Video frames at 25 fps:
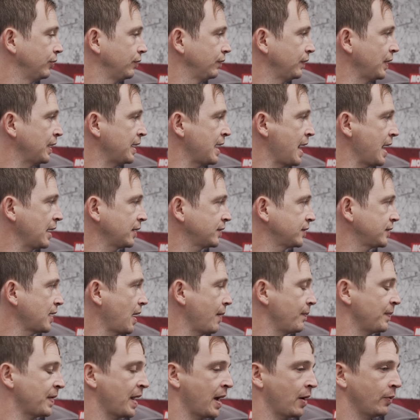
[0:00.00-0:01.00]
The next
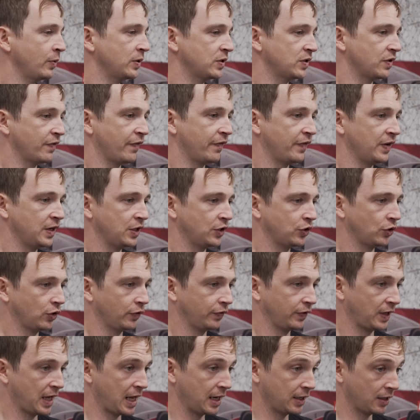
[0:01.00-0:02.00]
step now is to finish
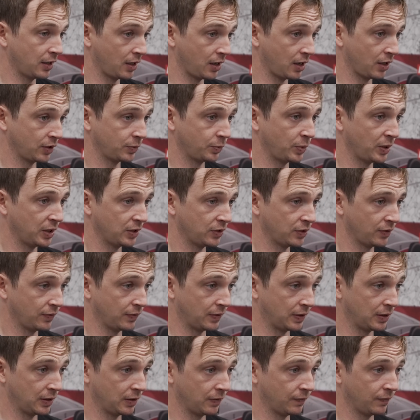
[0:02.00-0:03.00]
off getting the last bits of
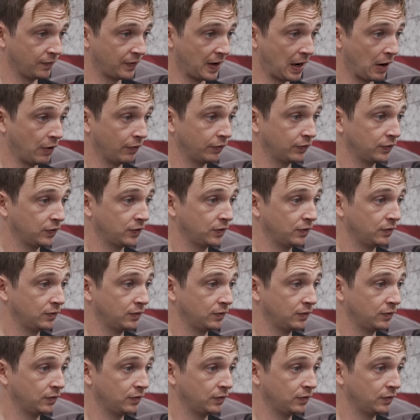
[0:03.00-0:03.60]
the valve